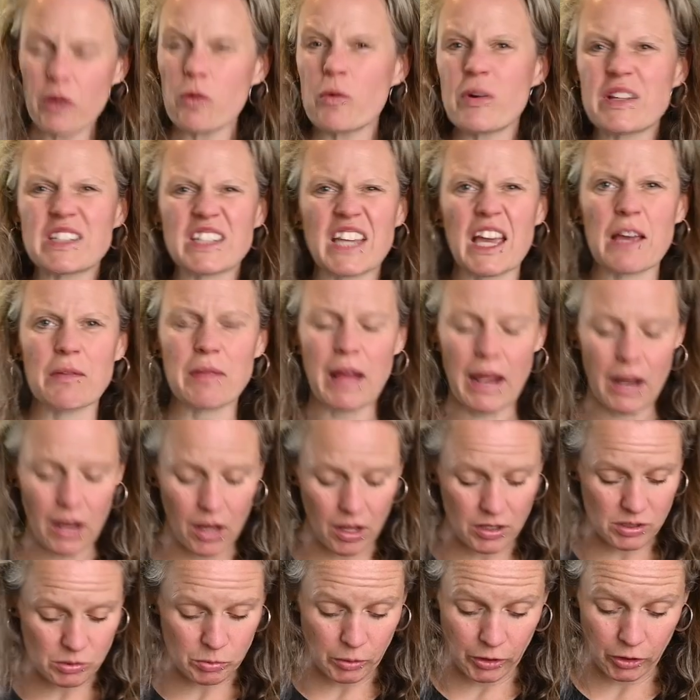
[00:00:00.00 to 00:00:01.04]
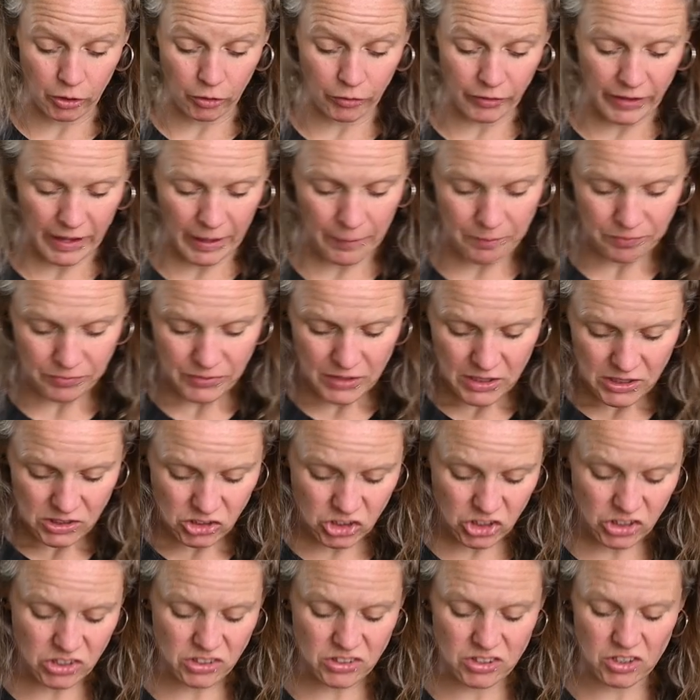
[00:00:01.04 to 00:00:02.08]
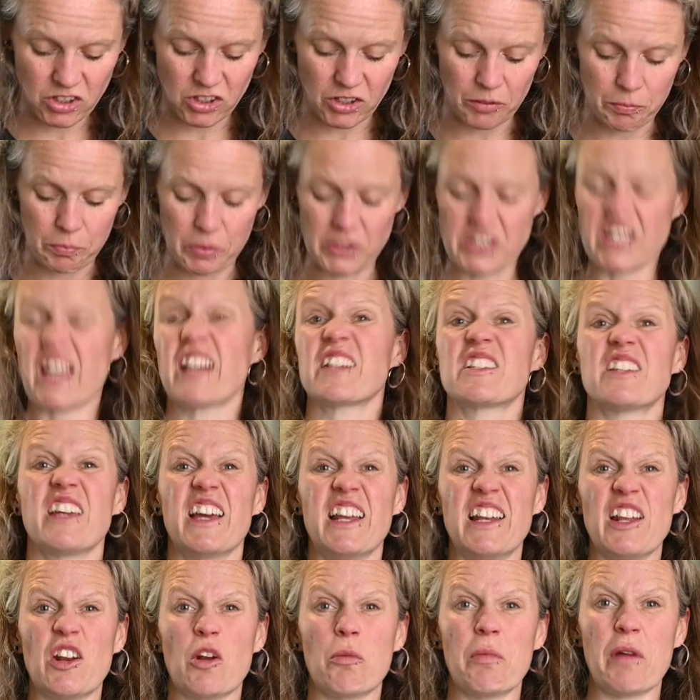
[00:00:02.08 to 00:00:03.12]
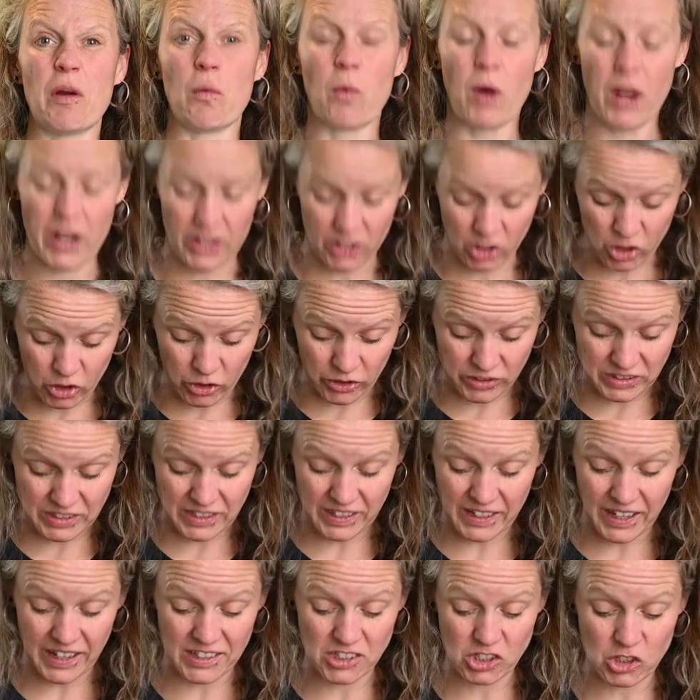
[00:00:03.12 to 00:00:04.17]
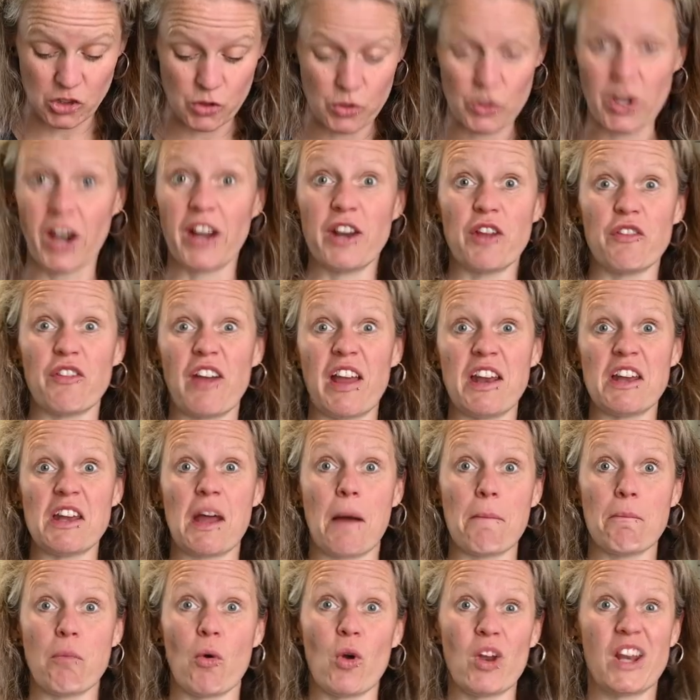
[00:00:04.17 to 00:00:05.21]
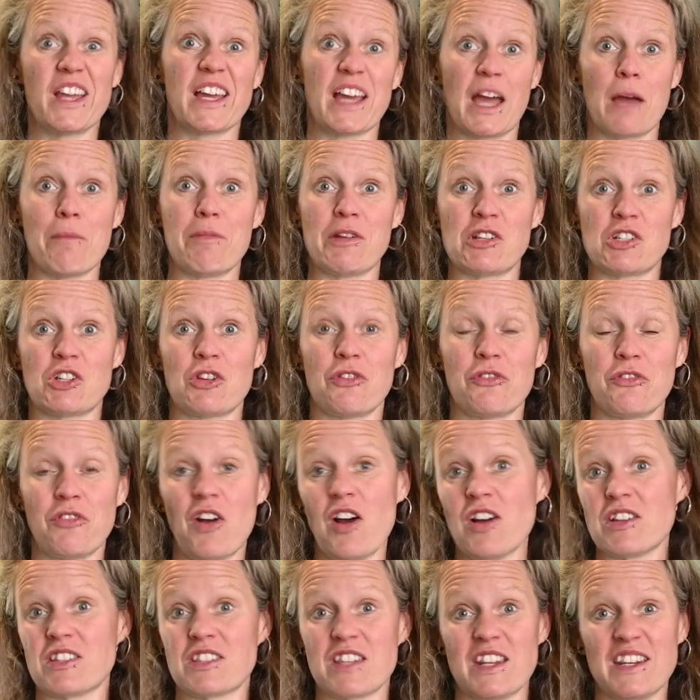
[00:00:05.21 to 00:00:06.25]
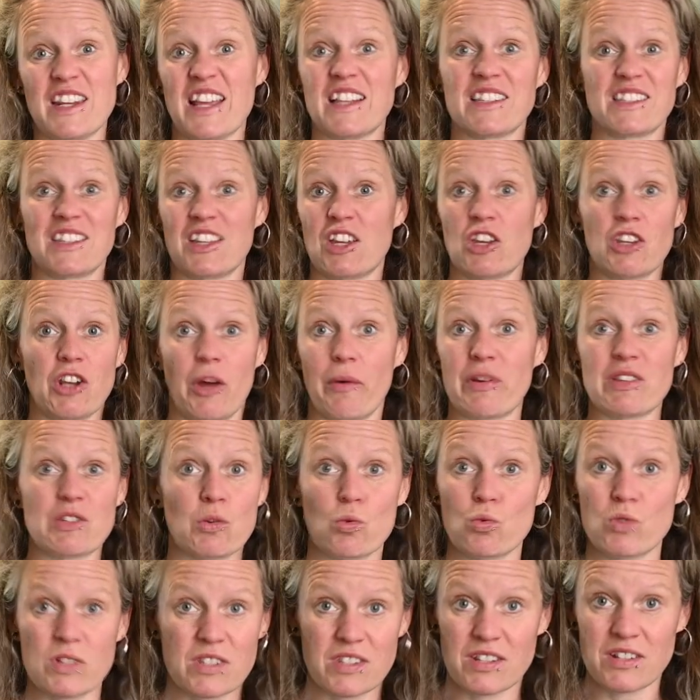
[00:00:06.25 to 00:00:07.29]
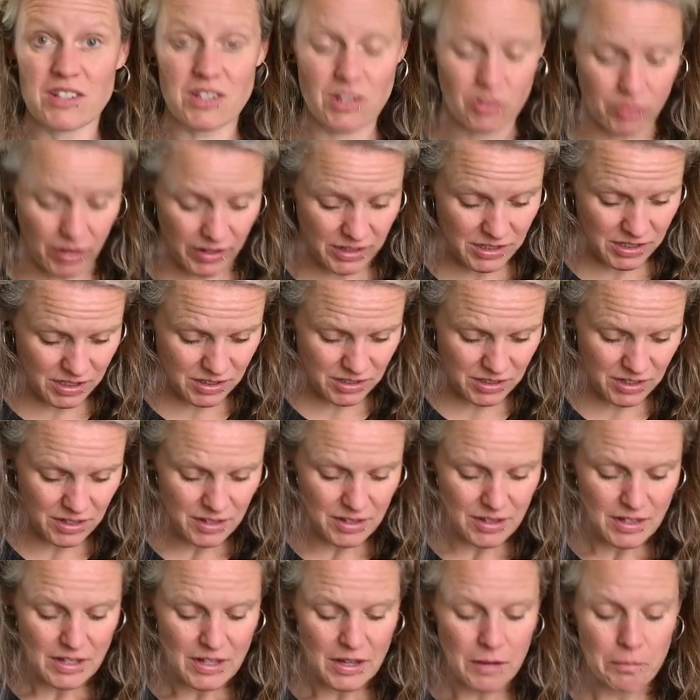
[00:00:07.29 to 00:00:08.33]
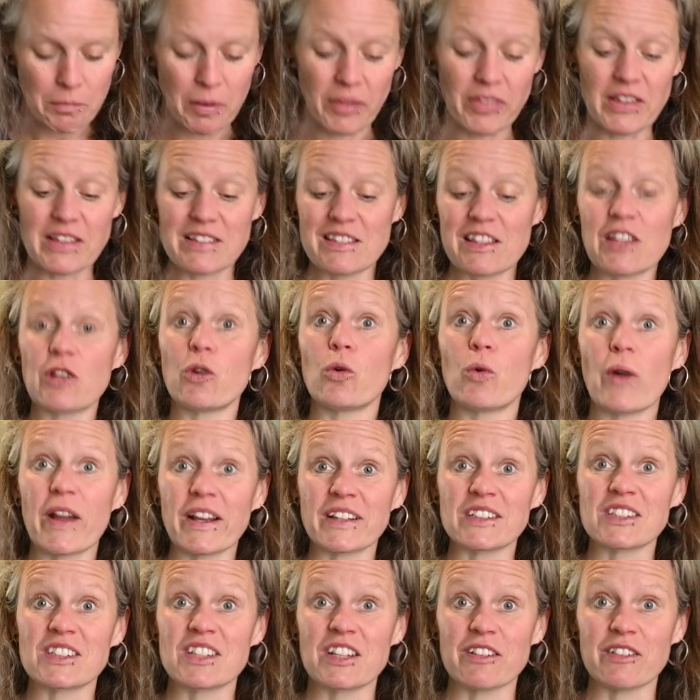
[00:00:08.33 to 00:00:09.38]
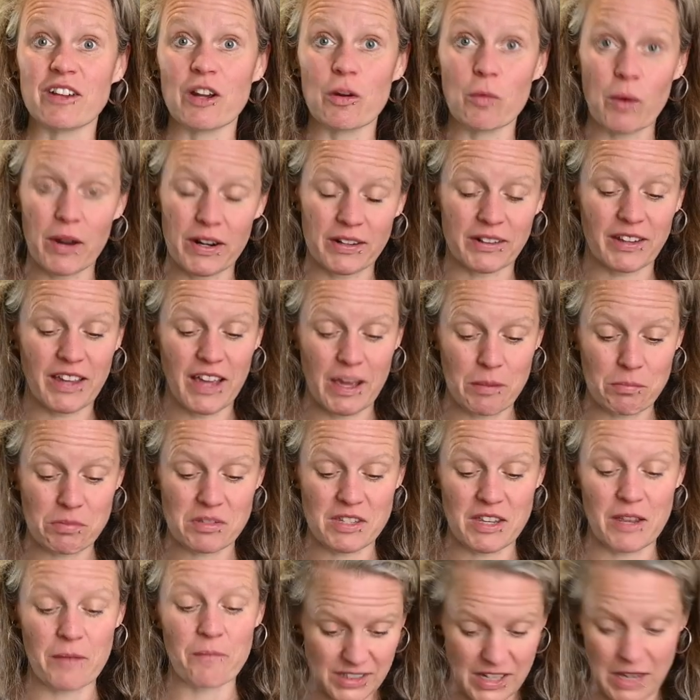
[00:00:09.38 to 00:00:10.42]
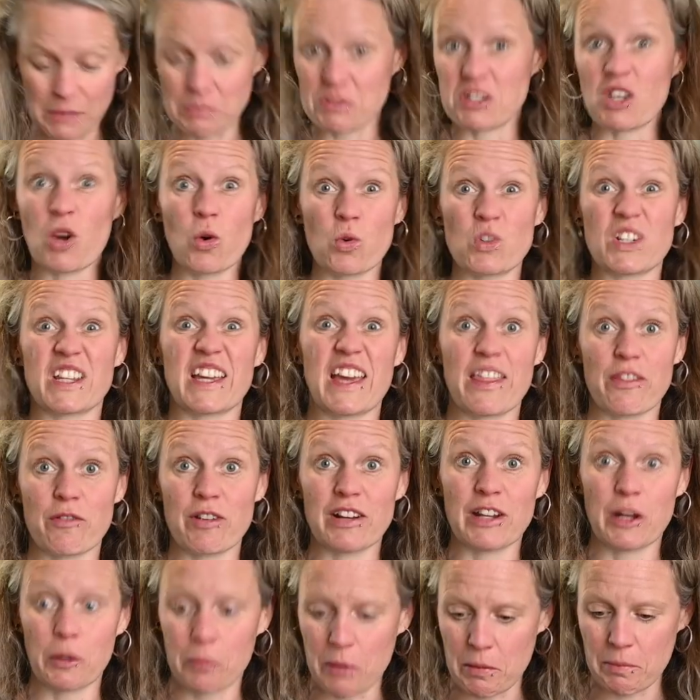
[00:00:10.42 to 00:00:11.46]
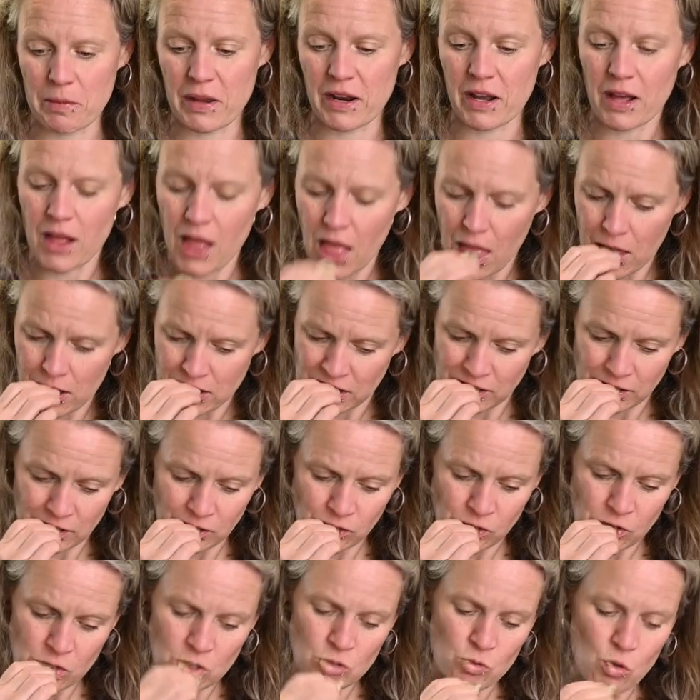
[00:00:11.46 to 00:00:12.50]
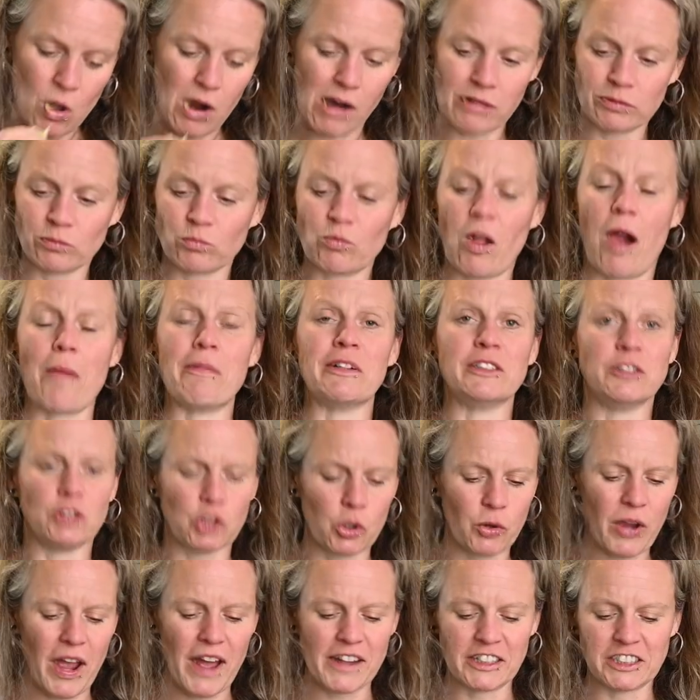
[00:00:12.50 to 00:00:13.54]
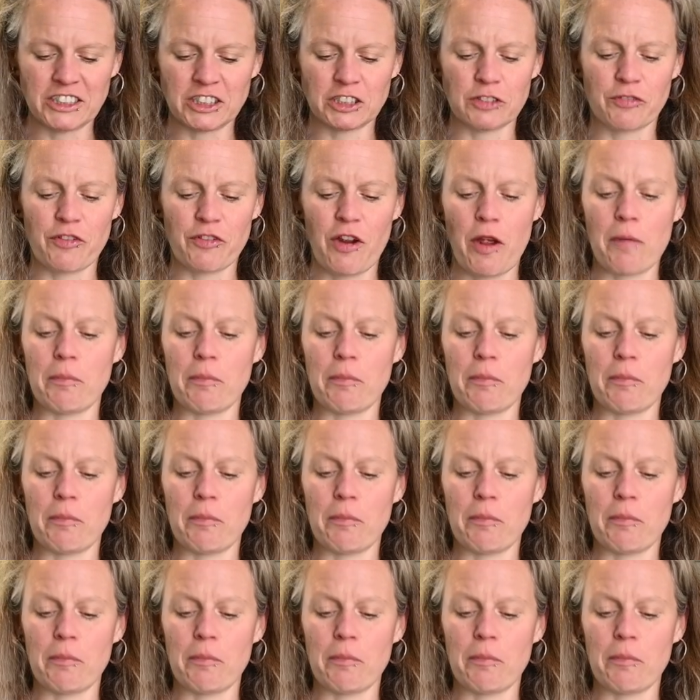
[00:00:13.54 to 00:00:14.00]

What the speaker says: always keep that last one on there just to protect it a little bit while it cooks, in case you kind of end up boiling it a bit too fast and next thing you know it's all disintegrated. But this little exterior one keeps it all together a little bit better. I mean, you can eat the very